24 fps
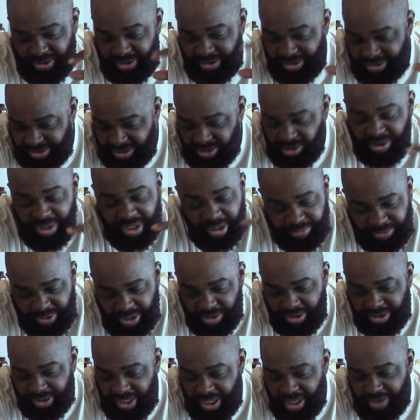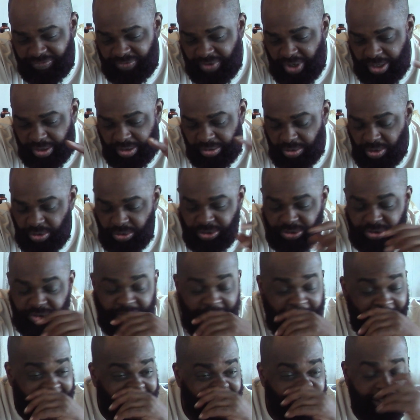Still helped out on KFAI on the local
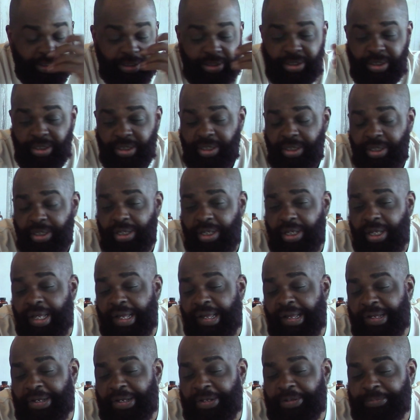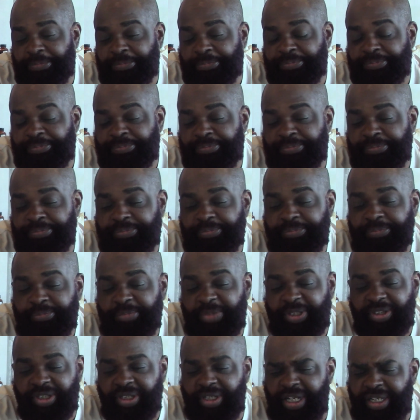side.
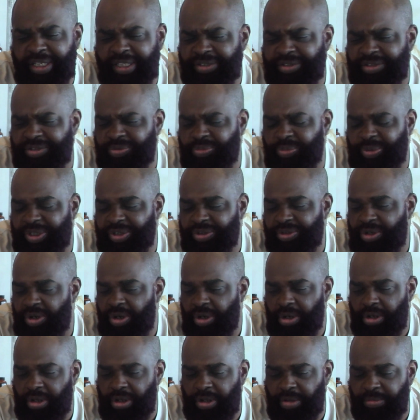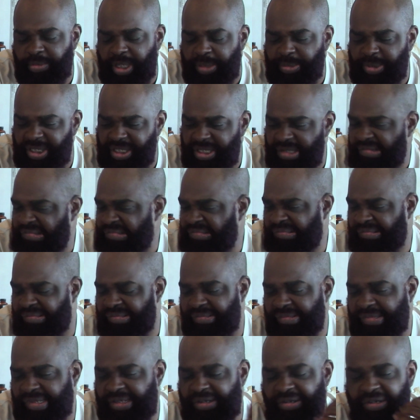But then I get this weird call maybe,
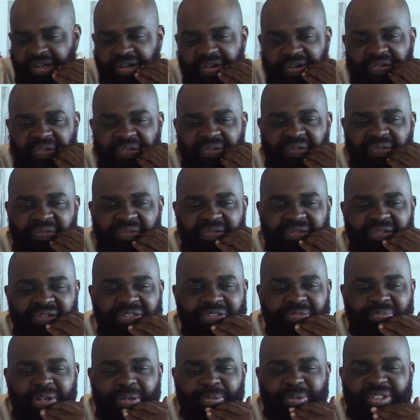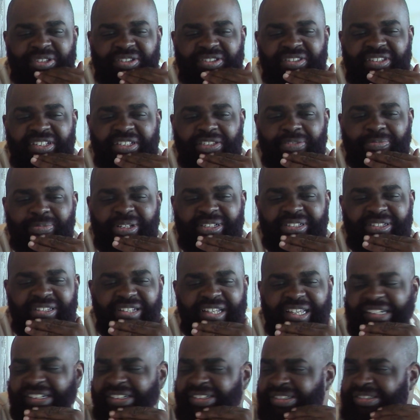I don't know, it's probably 7 months
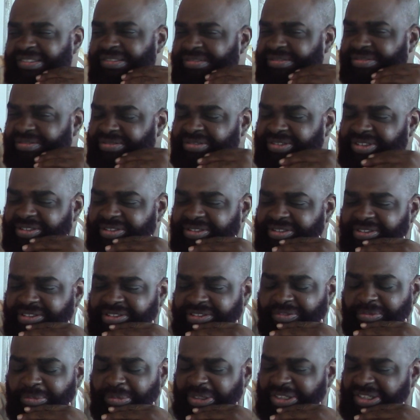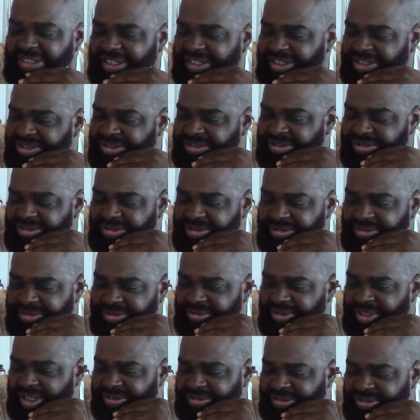later,
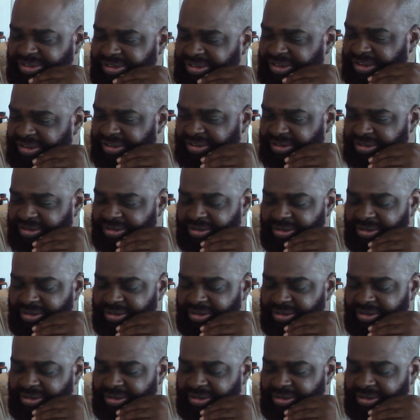2006,